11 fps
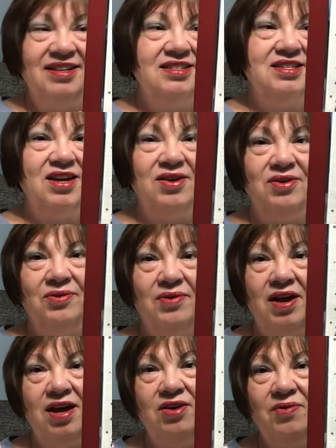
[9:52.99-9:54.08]
So
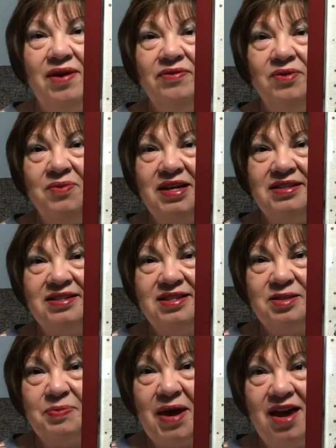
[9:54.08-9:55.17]
whoever wins
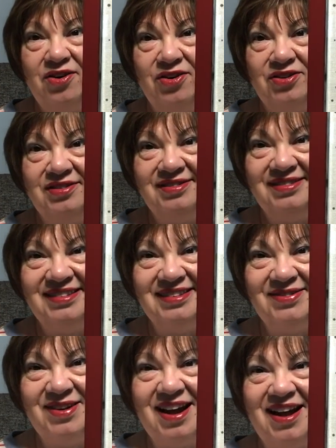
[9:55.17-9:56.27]
this pattern,
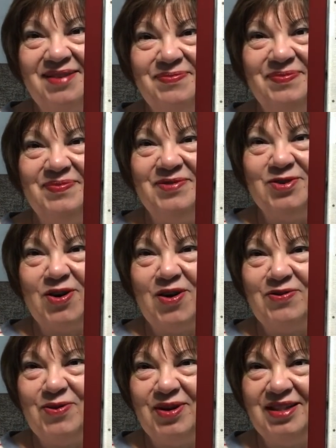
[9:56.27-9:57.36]
when I draw
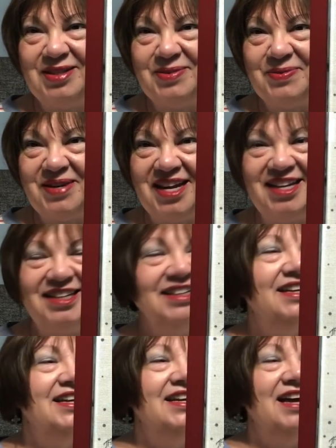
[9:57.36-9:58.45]
for it this week,
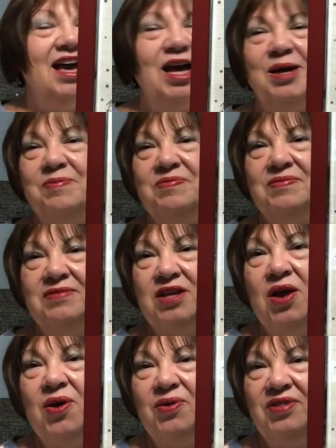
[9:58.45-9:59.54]

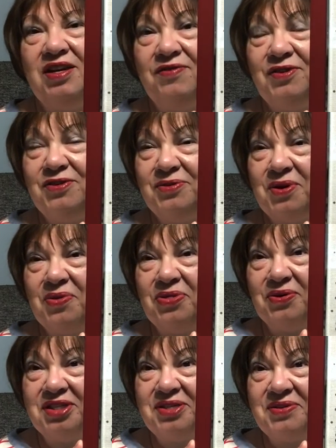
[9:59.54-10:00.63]
know that if you do it on
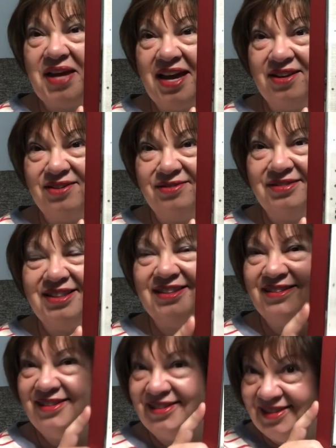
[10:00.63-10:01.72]
32 count,
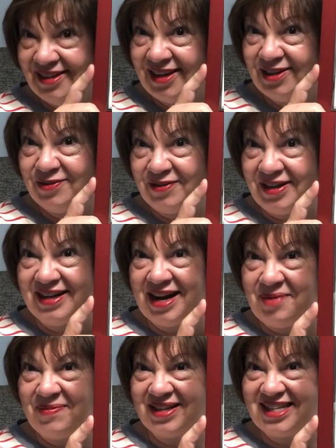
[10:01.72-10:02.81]
it'll fit in an
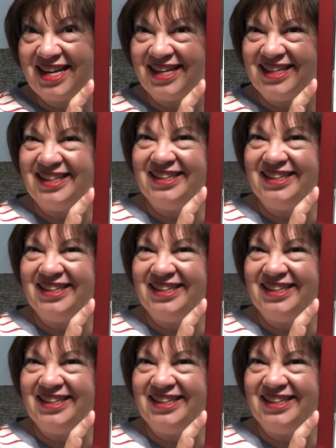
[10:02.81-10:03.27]
8x10